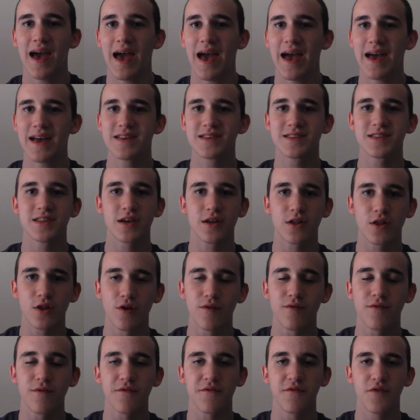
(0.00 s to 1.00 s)
as the
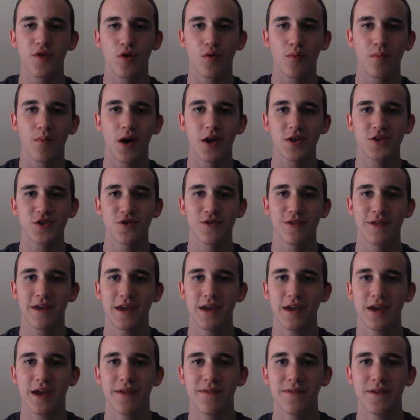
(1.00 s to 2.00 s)
Cloverfield monster that
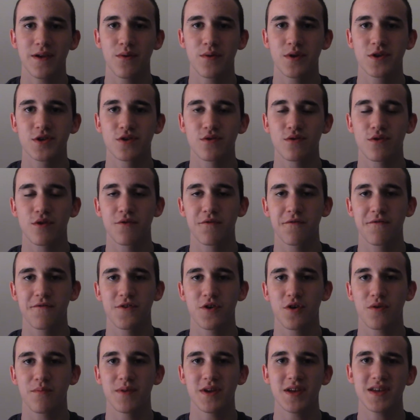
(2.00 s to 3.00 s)
you get in the original
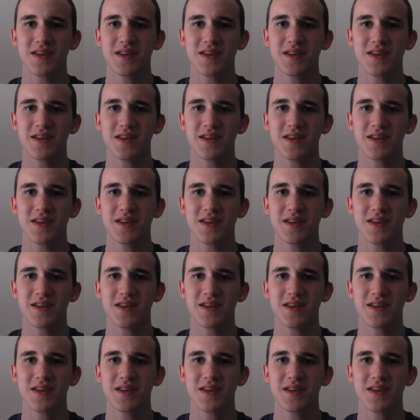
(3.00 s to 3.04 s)
Cloverfield, but